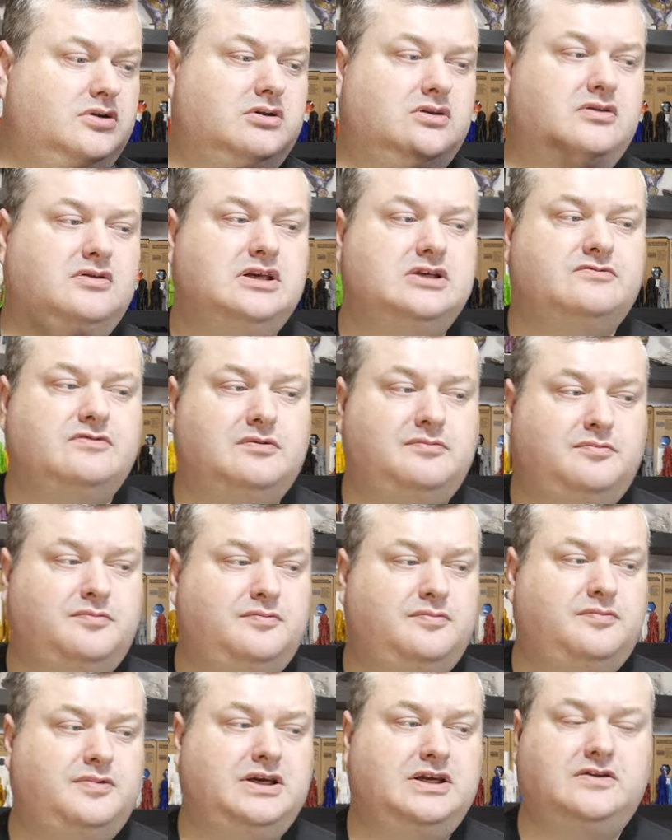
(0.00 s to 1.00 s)
This will
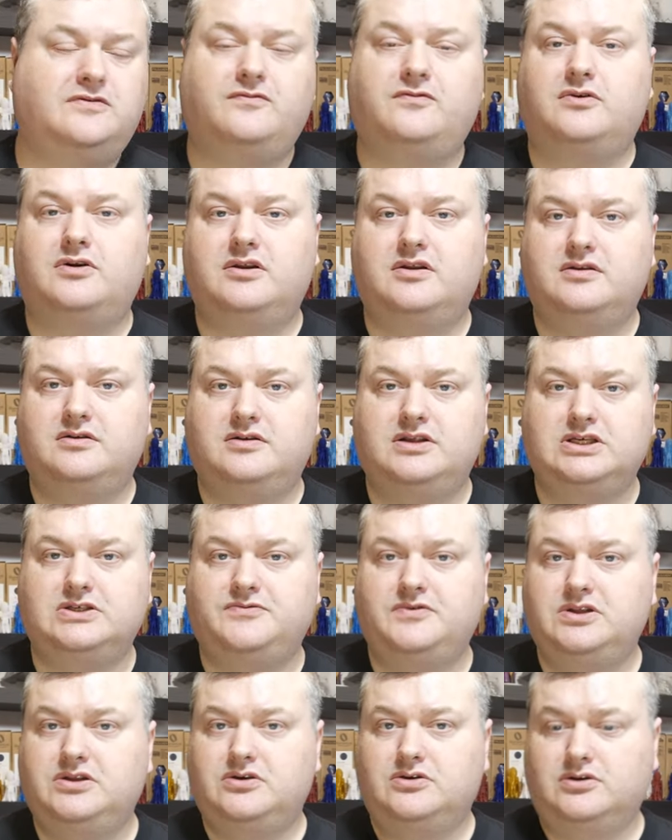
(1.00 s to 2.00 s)
be it for this
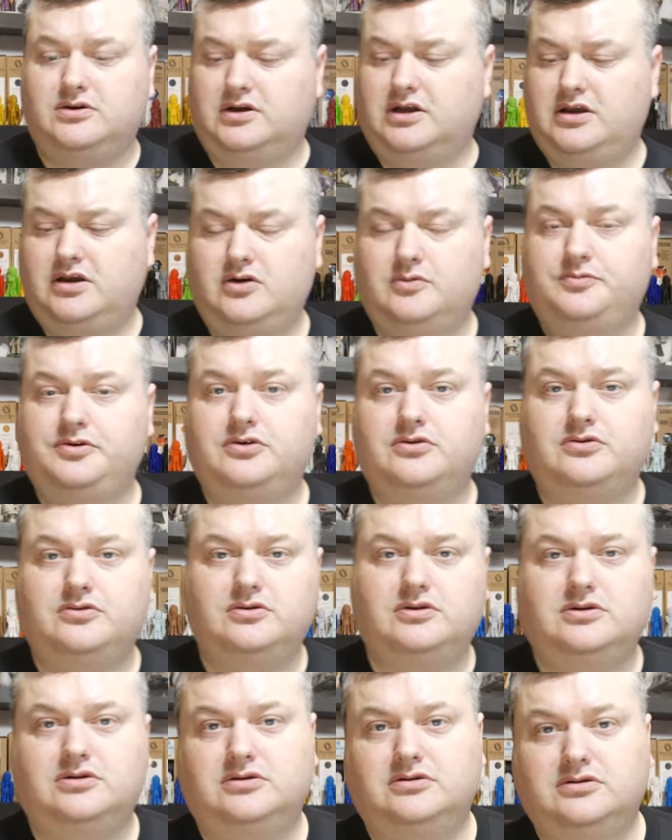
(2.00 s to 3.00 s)
video. I hope
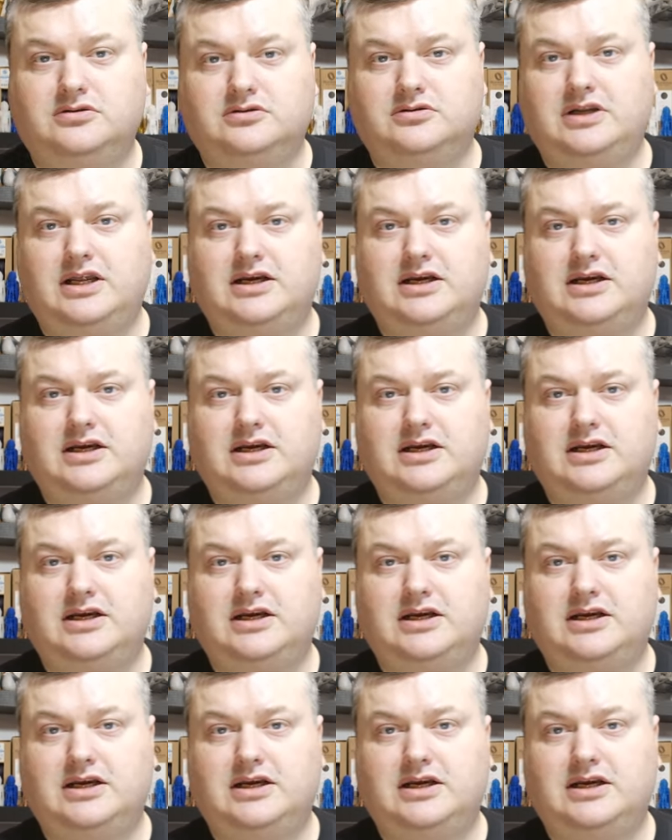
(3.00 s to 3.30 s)
you like